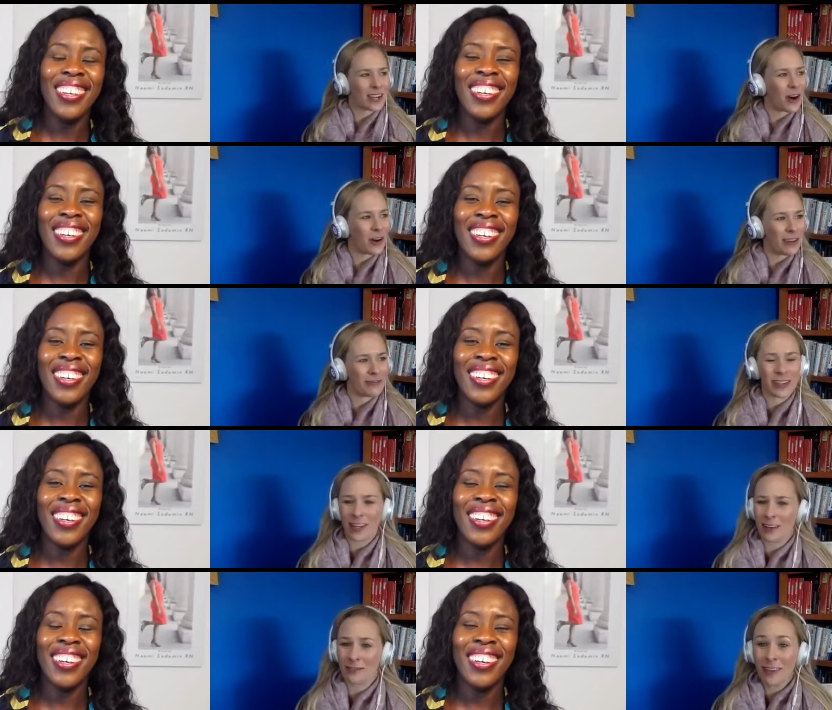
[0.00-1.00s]
Speaker 1: like, oh, I feel like
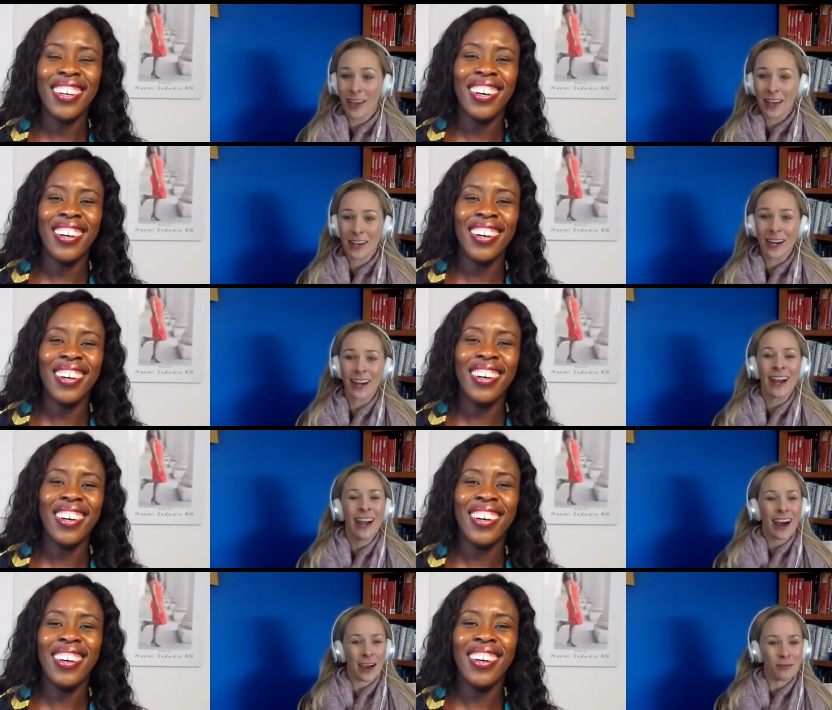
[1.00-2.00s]
a failure.
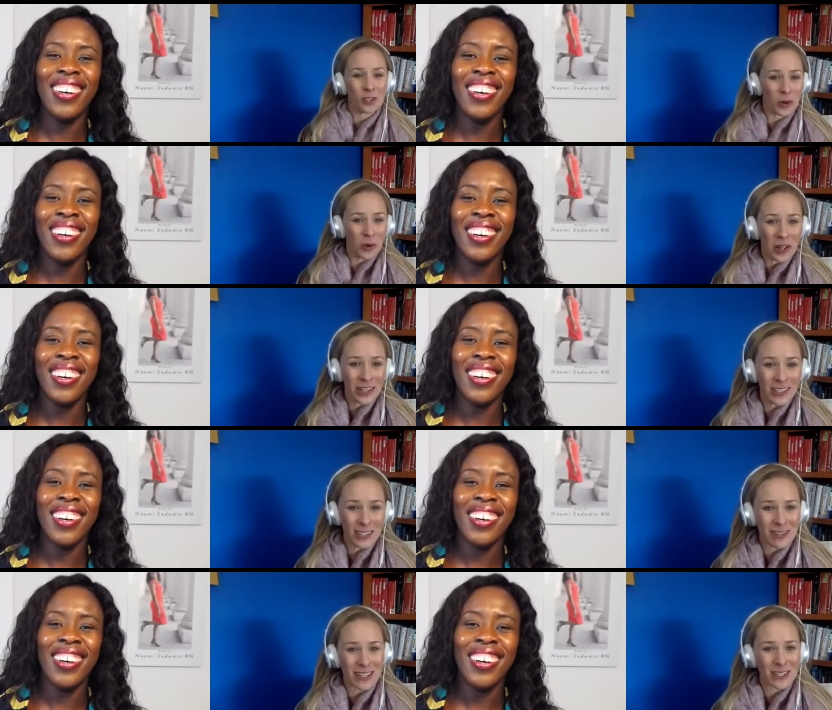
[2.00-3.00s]
I'm too old to
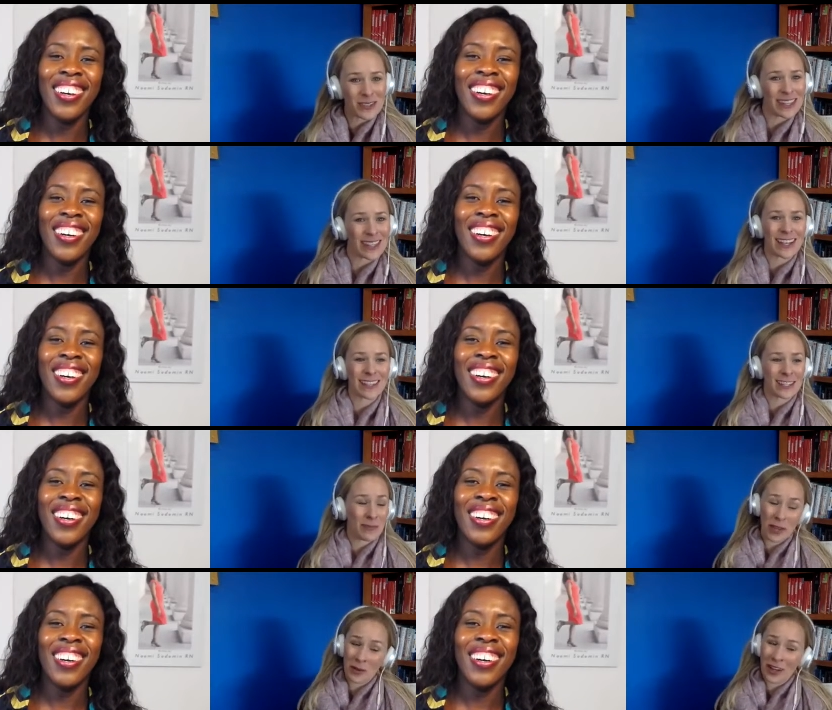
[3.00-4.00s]
be doing this. And I'm
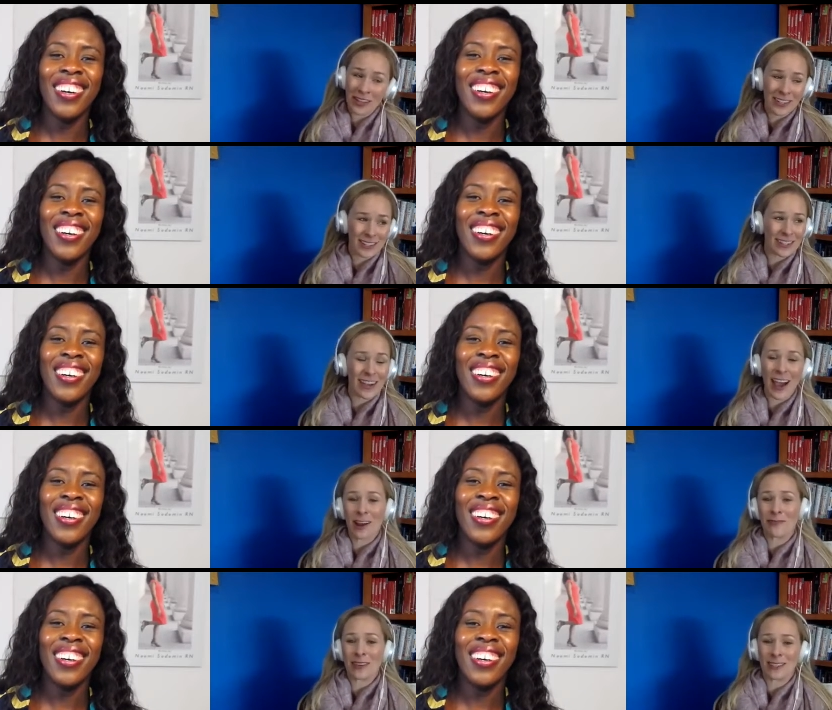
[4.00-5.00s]
like, well, they're still
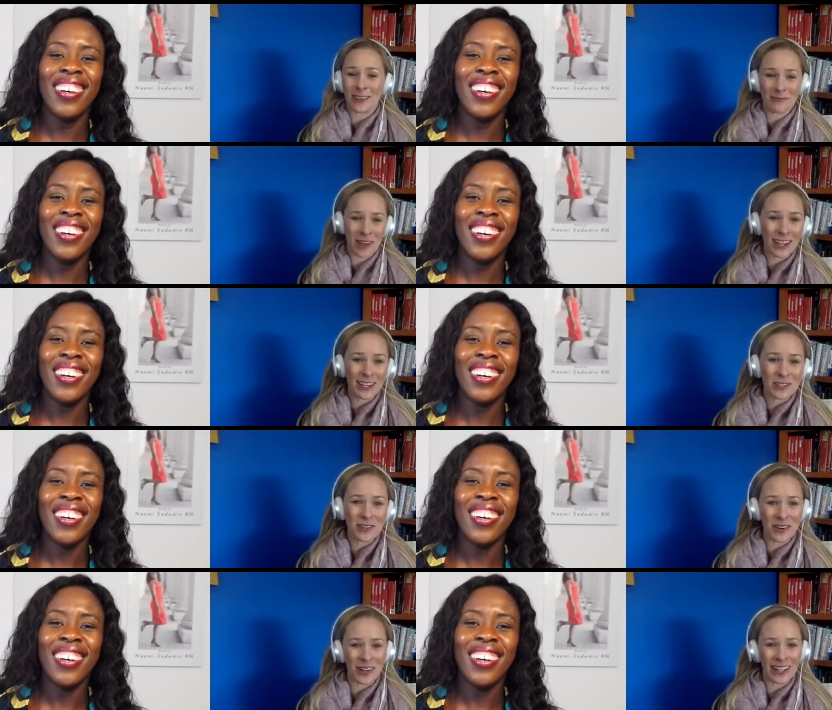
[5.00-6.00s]
hiring me, so I'm not too
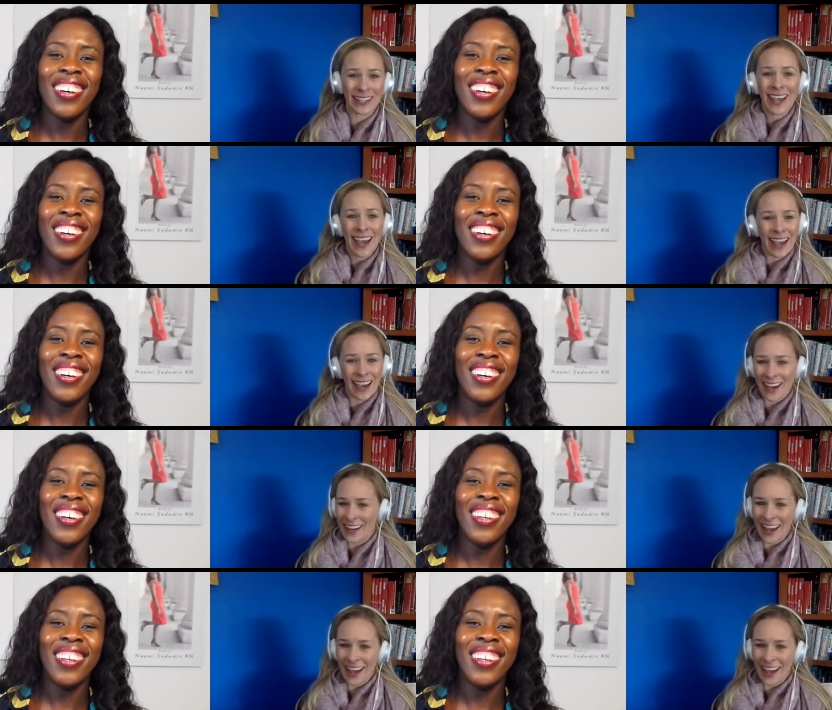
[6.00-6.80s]
old. And